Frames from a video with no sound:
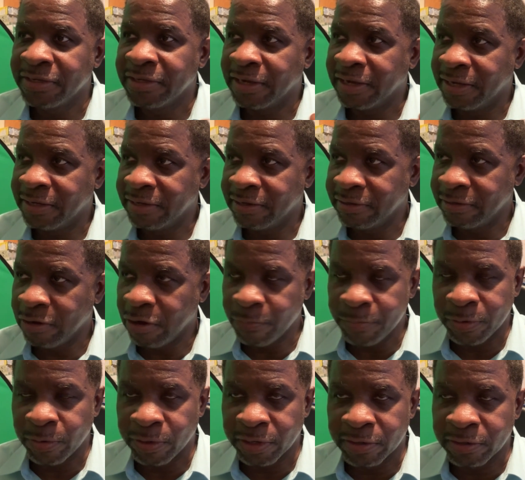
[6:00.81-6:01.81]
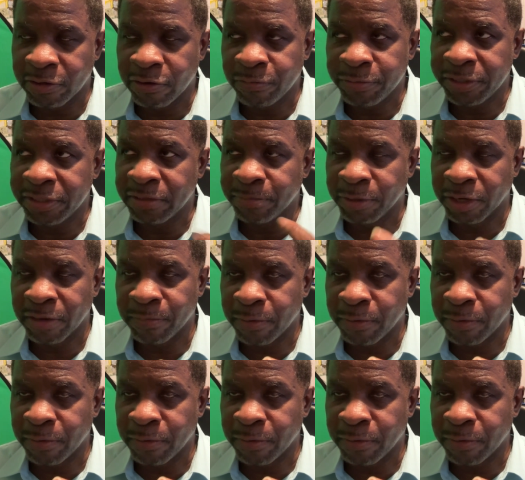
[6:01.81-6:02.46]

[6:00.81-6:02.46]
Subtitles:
I got Obi-Wan Kenobi, The Book of